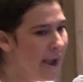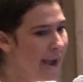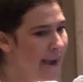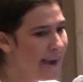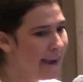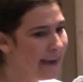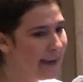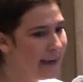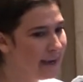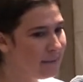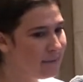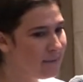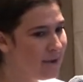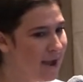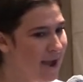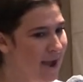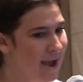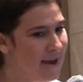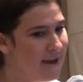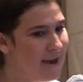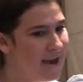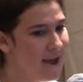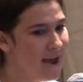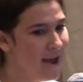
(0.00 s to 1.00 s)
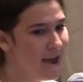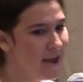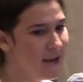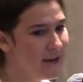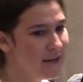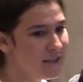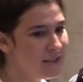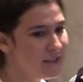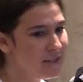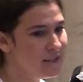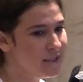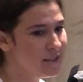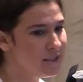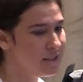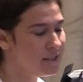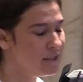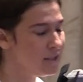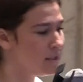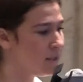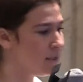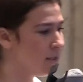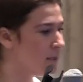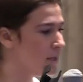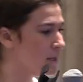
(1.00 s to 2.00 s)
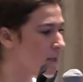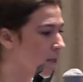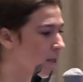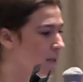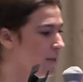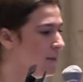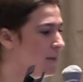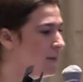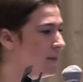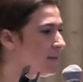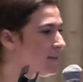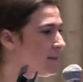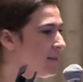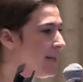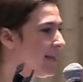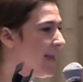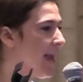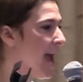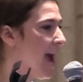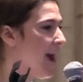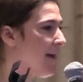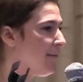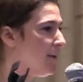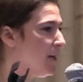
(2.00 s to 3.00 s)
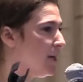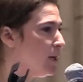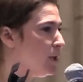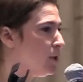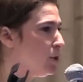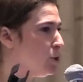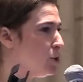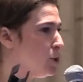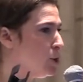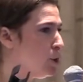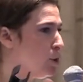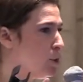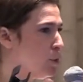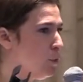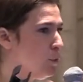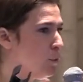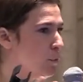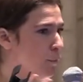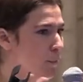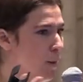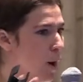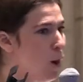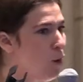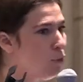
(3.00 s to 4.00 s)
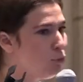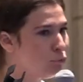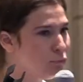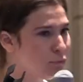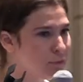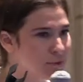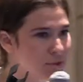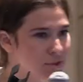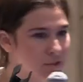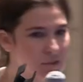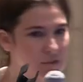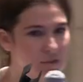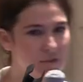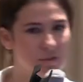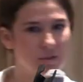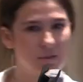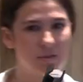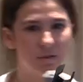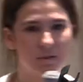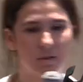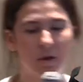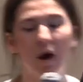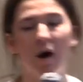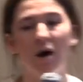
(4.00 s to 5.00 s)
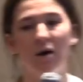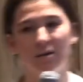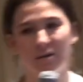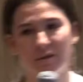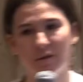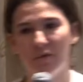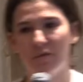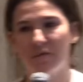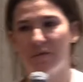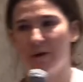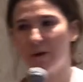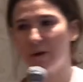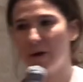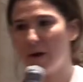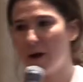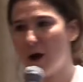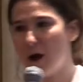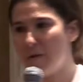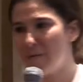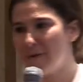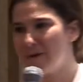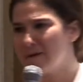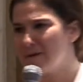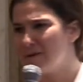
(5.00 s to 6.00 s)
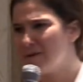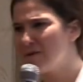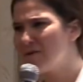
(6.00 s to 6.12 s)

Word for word: um, and things like having two phones, also very common.